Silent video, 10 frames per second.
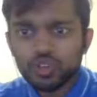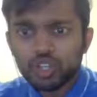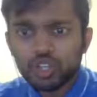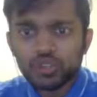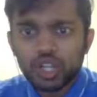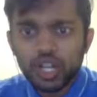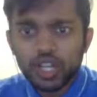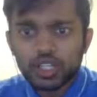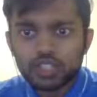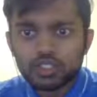He usually
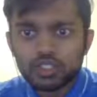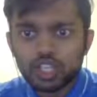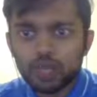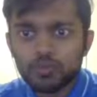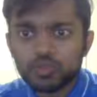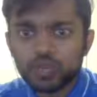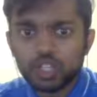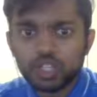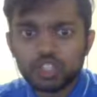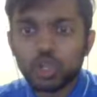likes games where
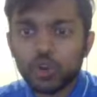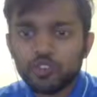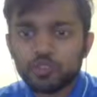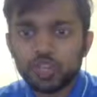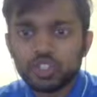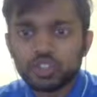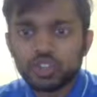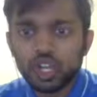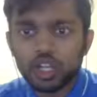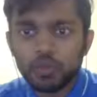there's a lot of space to
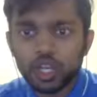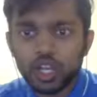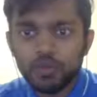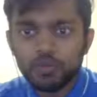run in behind.